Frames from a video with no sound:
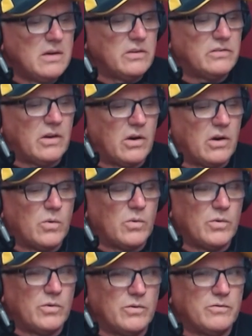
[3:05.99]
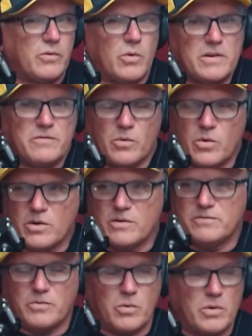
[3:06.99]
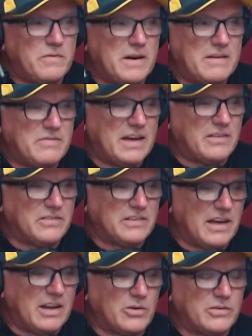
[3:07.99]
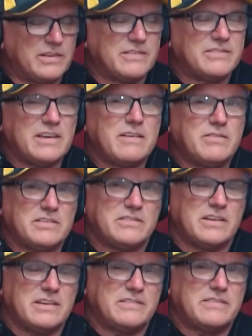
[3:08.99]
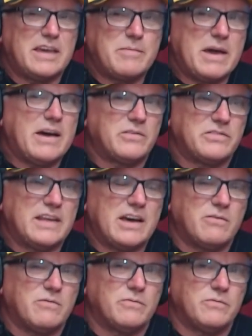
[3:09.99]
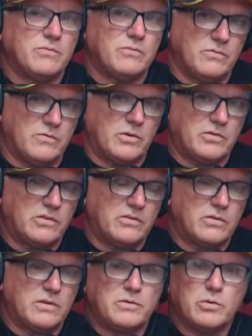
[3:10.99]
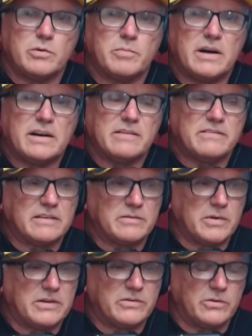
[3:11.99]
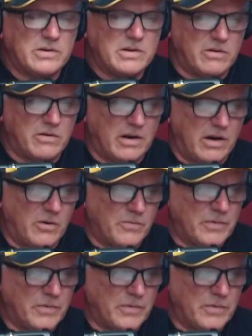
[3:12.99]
So $45,000 in savings on the same house now versus if you would have bought it 6 months or a year ago.